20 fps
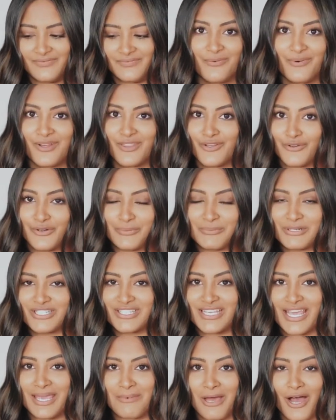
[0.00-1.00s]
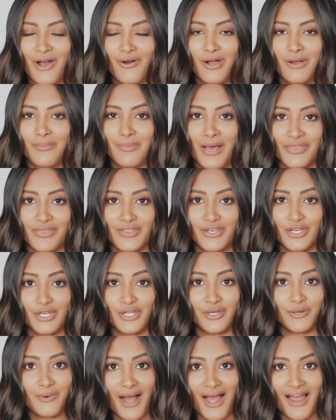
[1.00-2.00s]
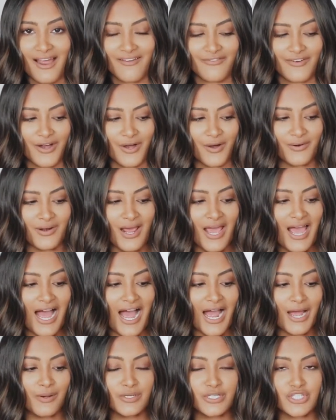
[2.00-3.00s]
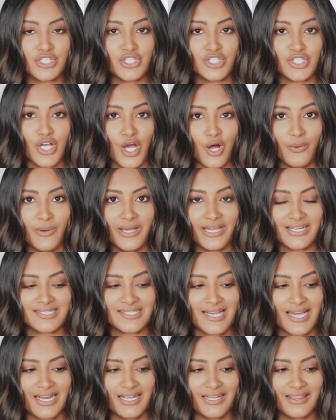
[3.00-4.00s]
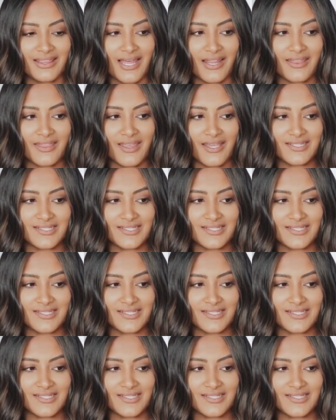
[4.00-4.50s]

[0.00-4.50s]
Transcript: When the rumors came out about the new iPhone, I was so excited that they